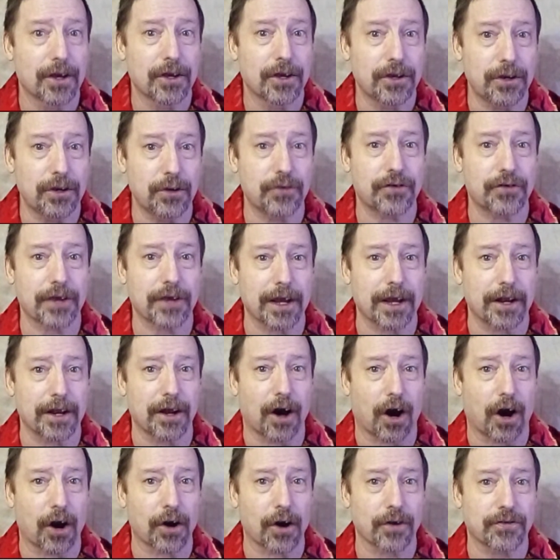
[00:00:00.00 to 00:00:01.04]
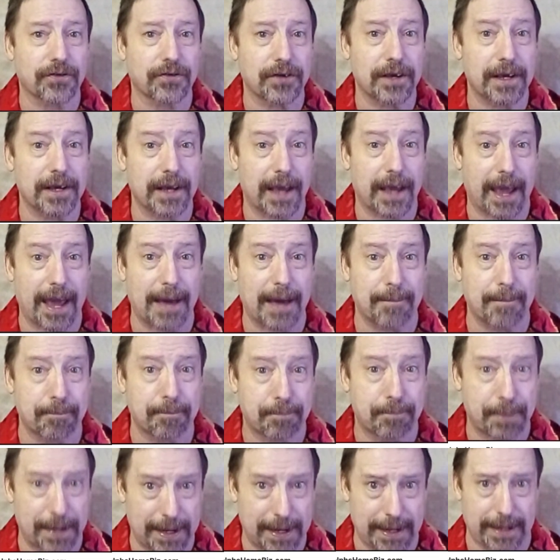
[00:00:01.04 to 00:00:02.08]
using an
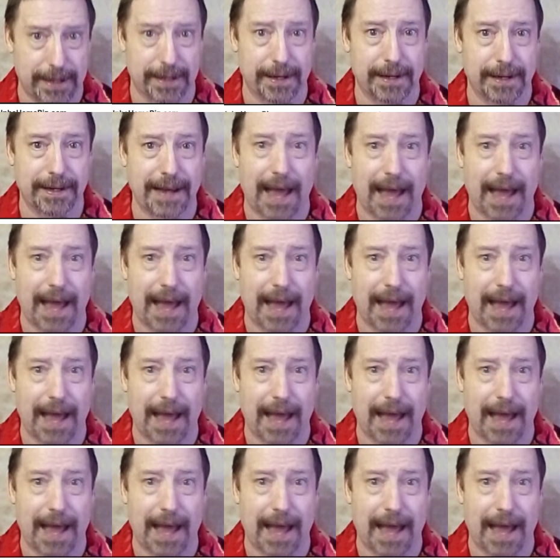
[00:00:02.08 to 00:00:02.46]
RTMP.